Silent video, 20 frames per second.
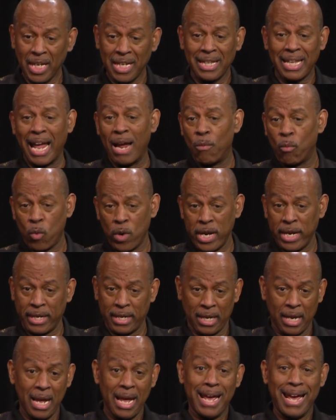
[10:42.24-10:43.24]
that week
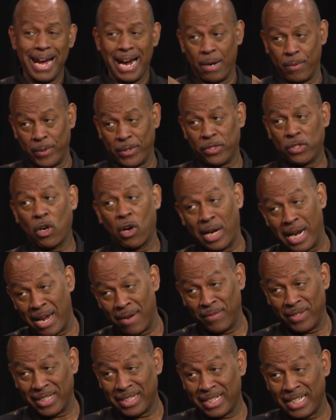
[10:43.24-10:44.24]
I would start
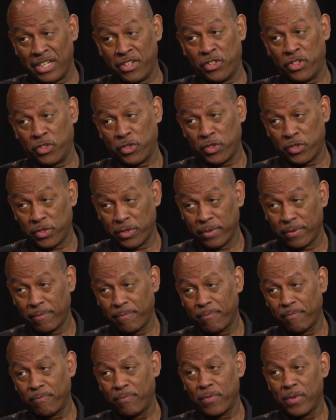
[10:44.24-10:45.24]
having seizures.
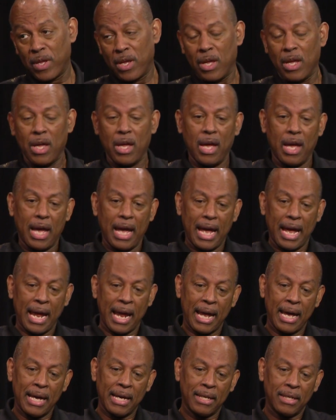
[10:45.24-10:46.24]
Wow.
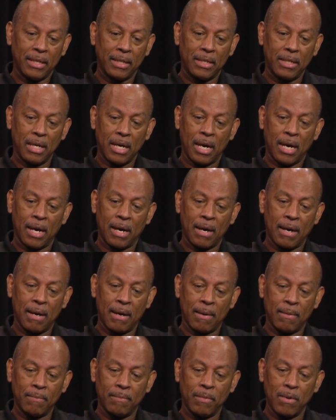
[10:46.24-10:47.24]
And
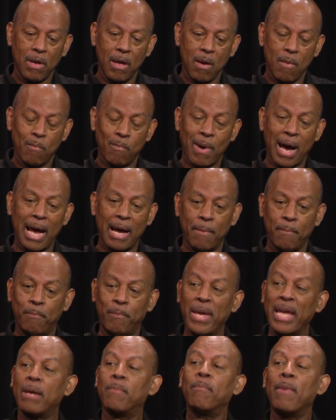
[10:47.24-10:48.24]
um, my
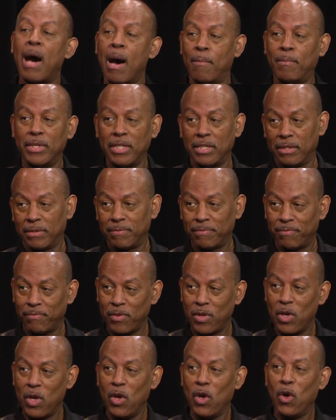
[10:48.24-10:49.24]
big mama, mm
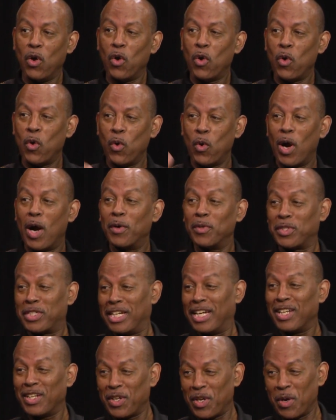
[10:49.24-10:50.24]
-hmm. who I was
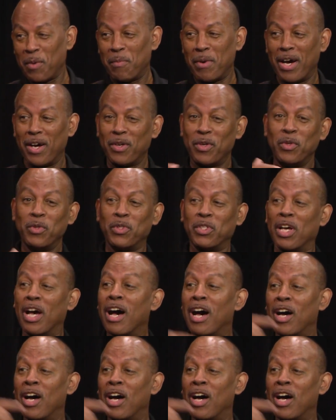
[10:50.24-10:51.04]
telling you about, who's Grandma.